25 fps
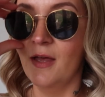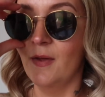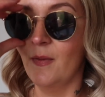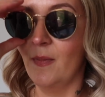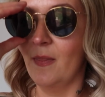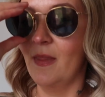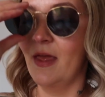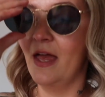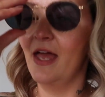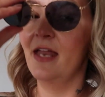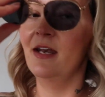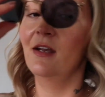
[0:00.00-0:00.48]

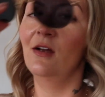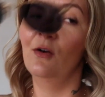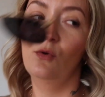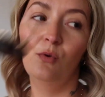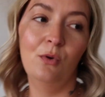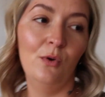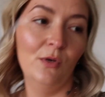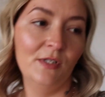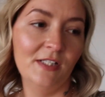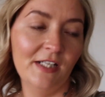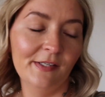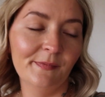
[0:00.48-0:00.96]
and then I
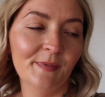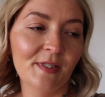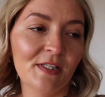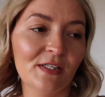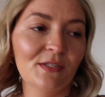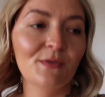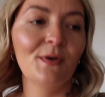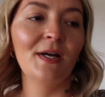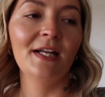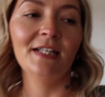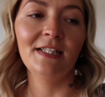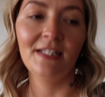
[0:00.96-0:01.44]
don't, my
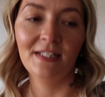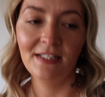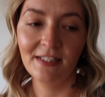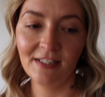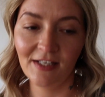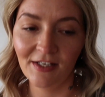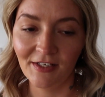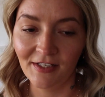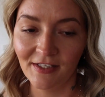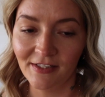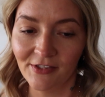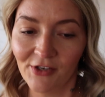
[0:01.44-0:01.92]
sweaty
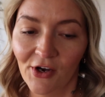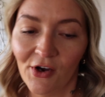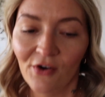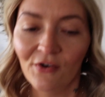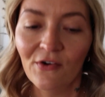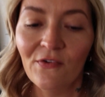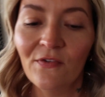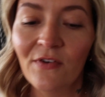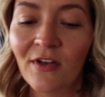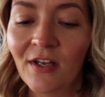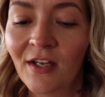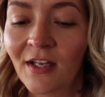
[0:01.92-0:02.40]
sun is
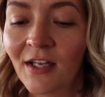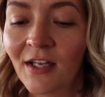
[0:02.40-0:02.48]
off.